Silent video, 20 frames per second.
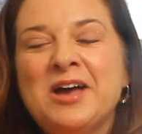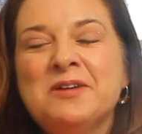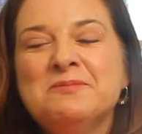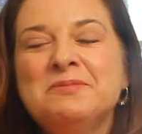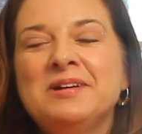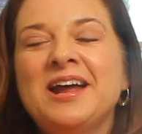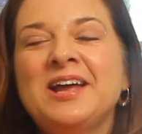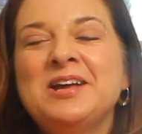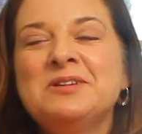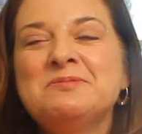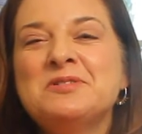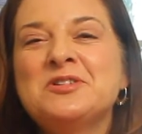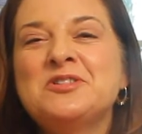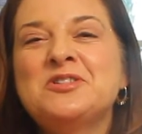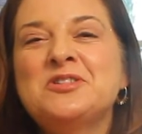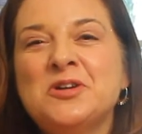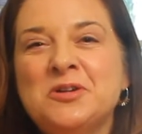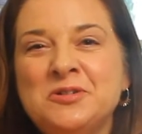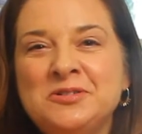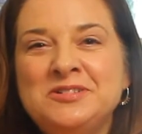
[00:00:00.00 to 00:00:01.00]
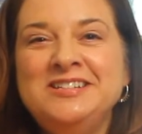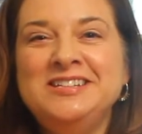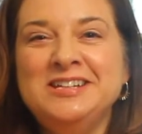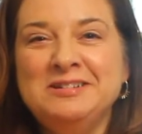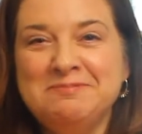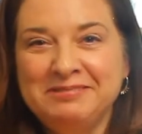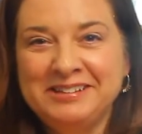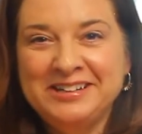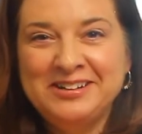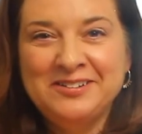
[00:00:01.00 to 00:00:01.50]
but I am so
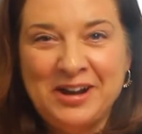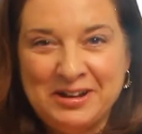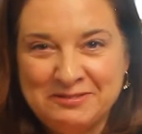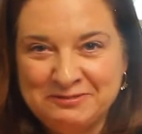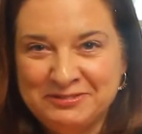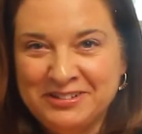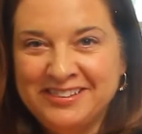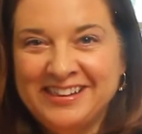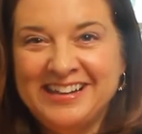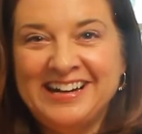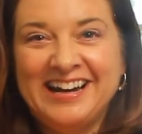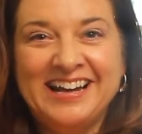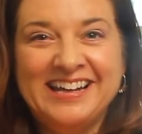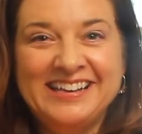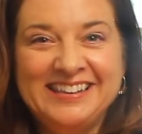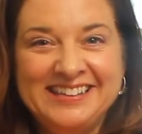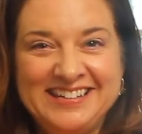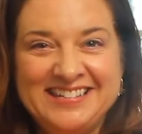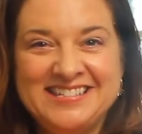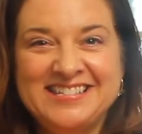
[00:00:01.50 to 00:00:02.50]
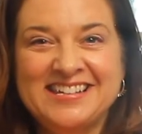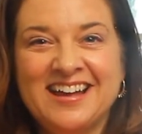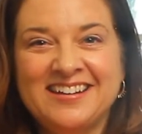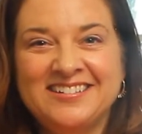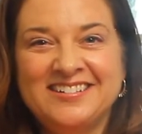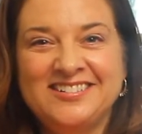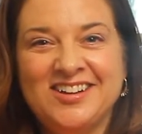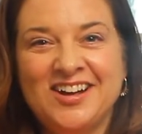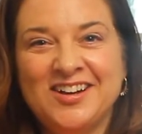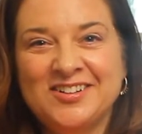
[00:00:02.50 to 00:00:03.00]
deeply grateful that I at least got
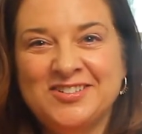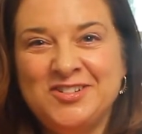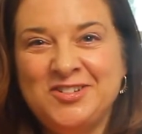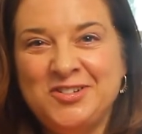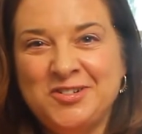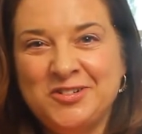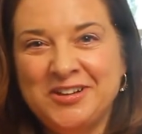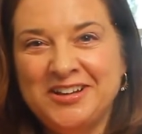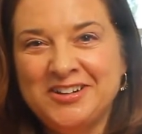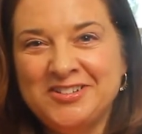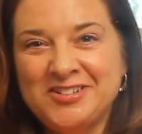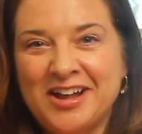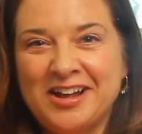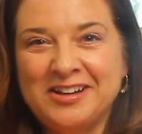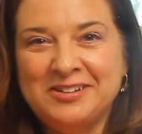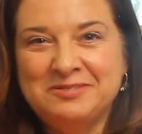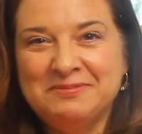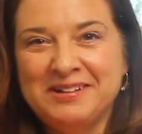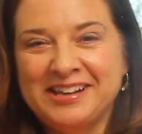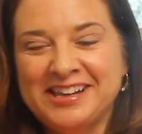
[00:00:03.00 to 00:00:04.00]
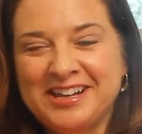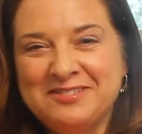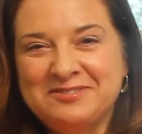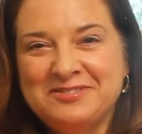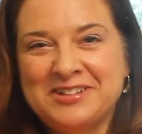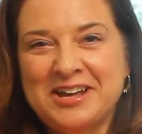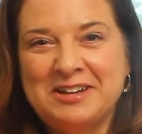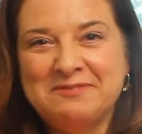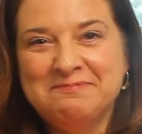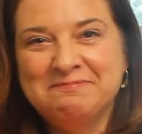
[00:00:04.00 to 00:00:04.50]
to talk to Julia Child in my
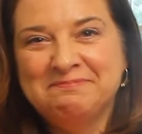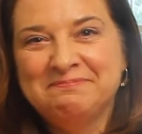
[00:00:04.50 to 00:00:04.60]
lifetime.